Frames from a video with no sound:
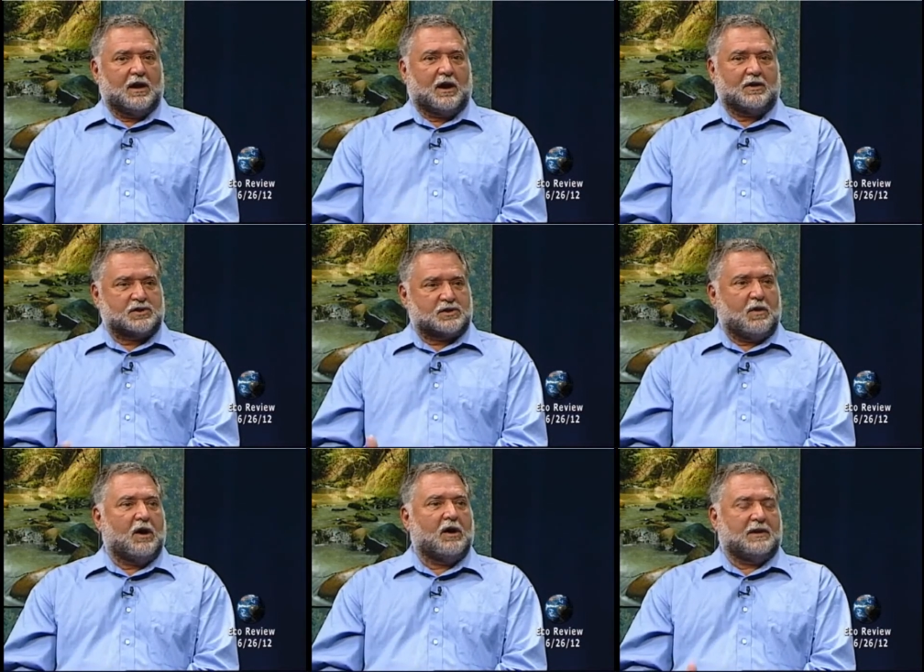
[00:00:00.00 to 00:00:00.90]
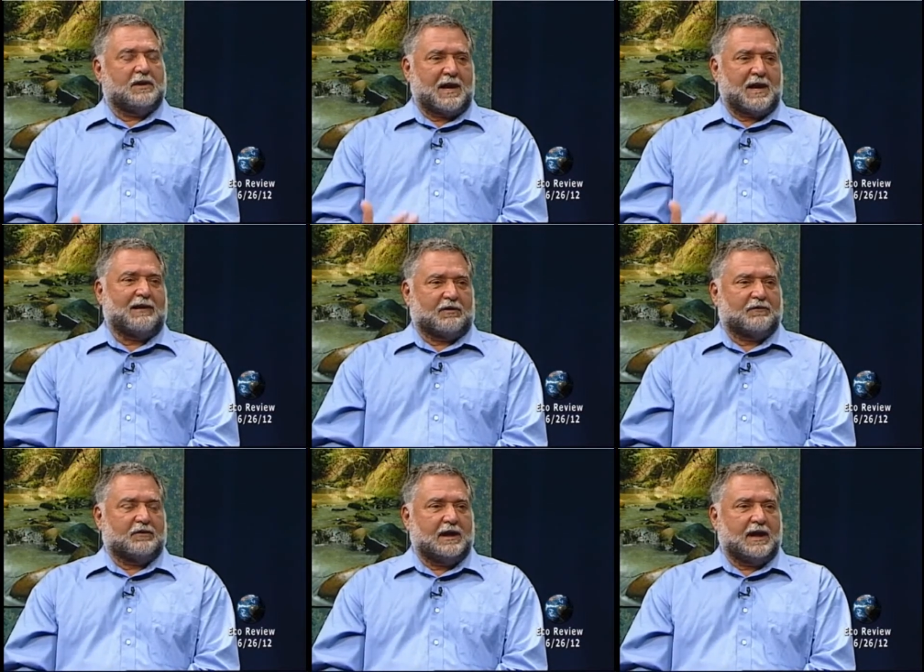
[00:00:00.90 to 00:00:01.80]
are small but
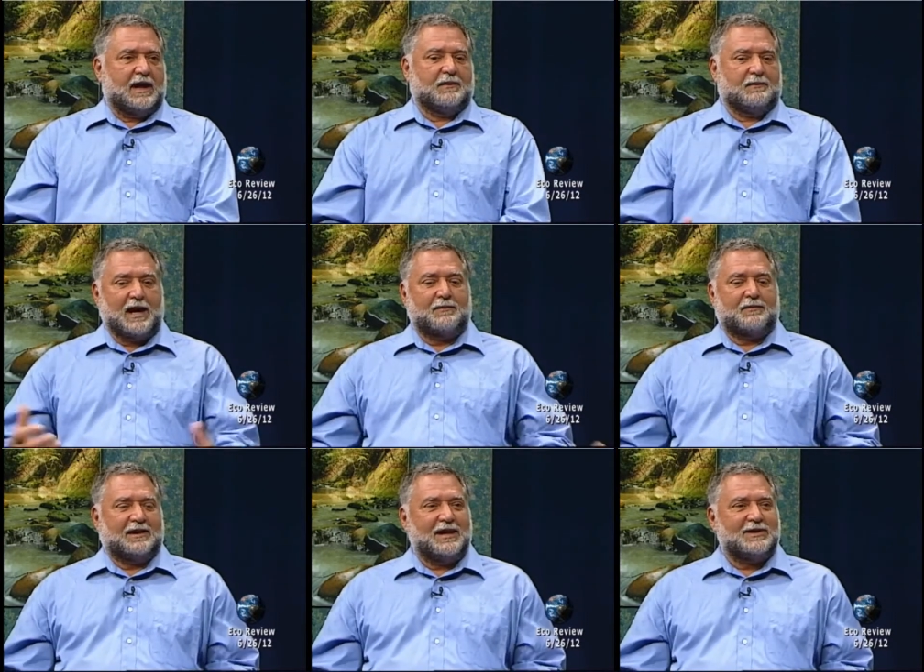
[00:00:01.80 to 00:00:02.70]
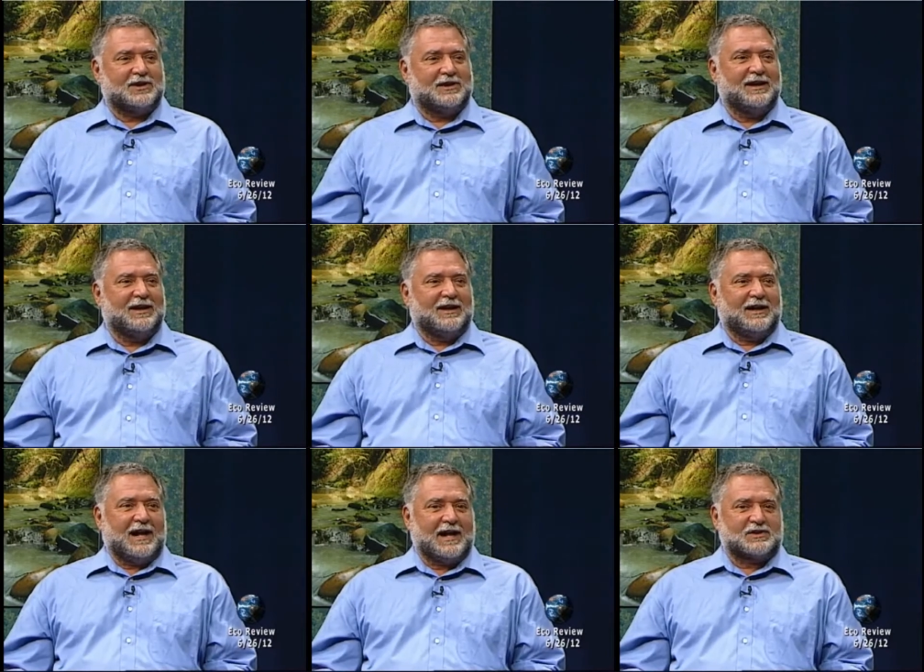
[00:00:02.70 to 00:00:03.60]
powerful. And the population
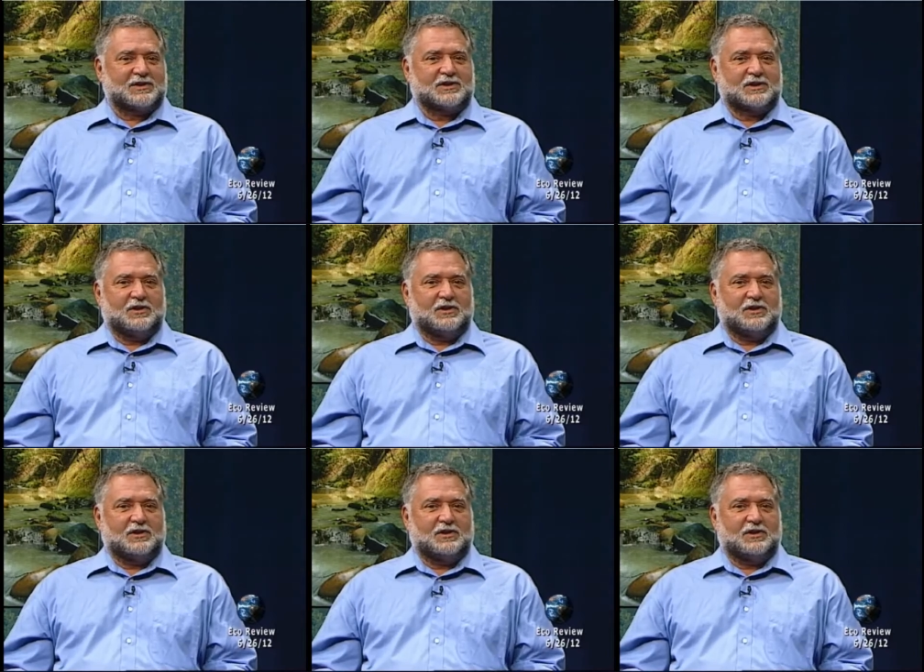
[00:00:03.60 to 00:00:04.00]
has this